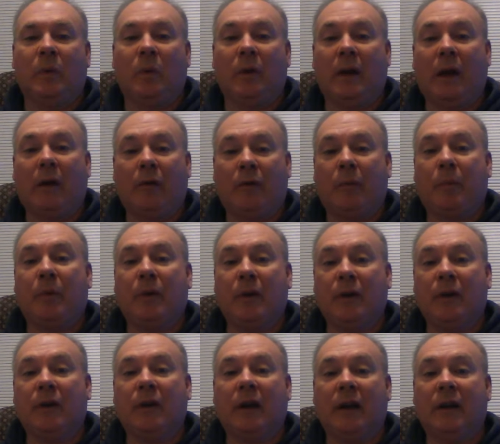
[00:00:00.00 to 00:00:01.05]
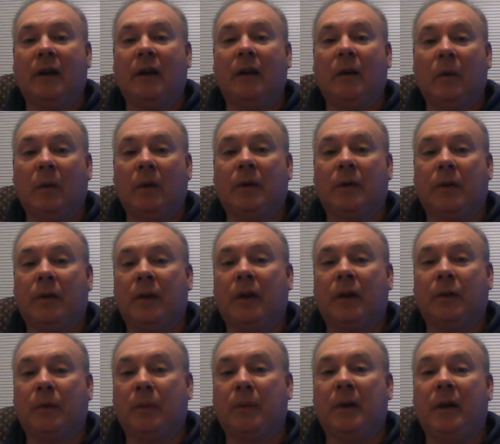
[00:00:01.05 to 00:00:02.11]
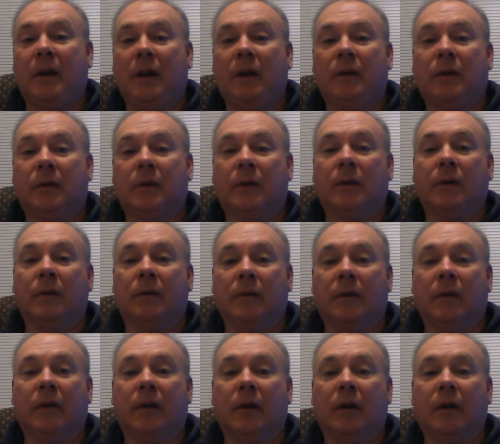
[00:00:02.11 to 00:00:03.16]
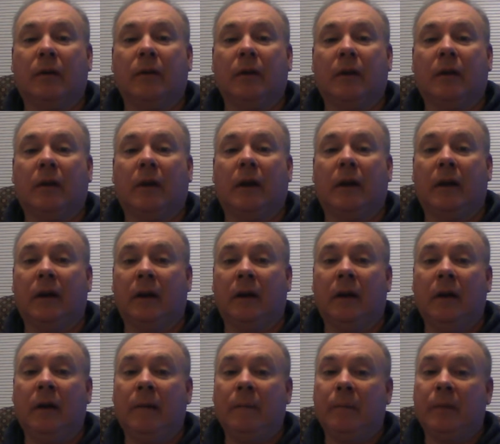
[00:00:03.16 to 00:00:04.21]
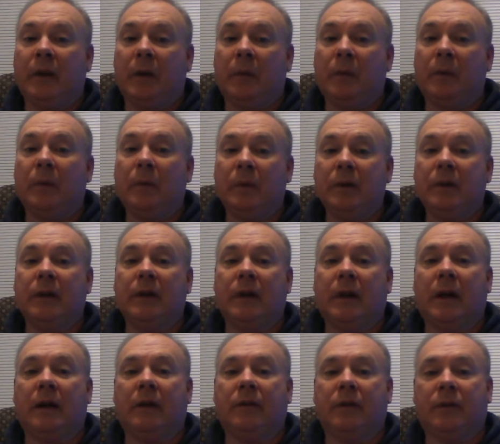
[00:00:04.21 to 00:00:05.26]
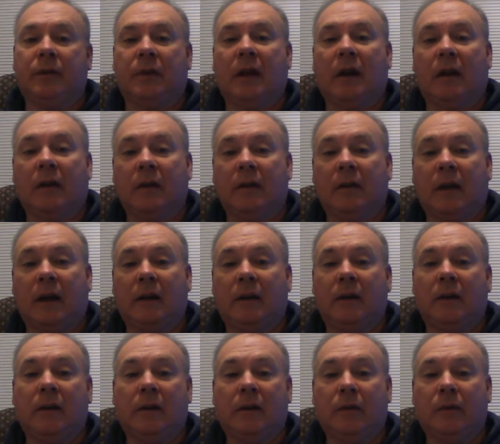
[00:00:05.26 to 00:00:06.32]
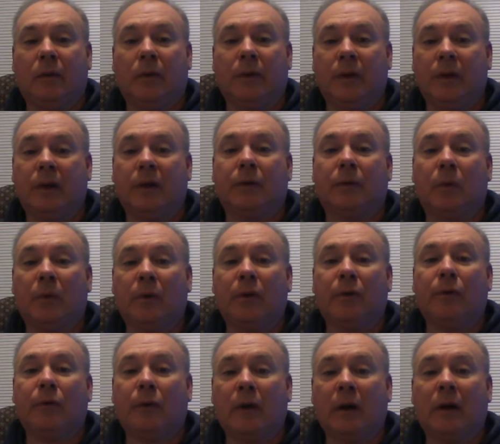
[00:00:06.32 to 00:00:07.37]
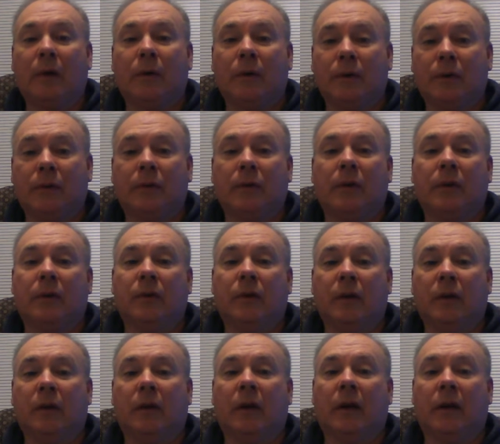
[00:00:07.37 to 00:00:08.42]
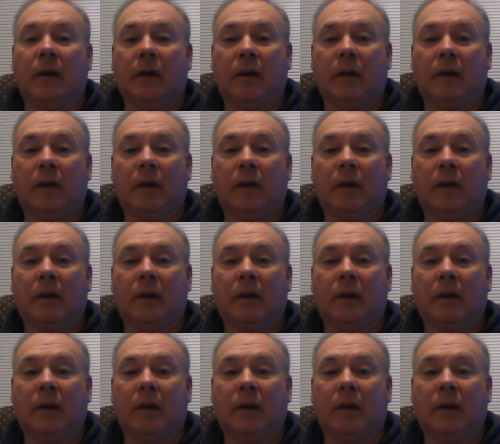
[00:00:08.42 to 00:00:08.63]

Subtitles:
We now have a pretty good idea what the next 3 days are really going to look like, and we really have a solid idea of what the next 24 hours is going to look like.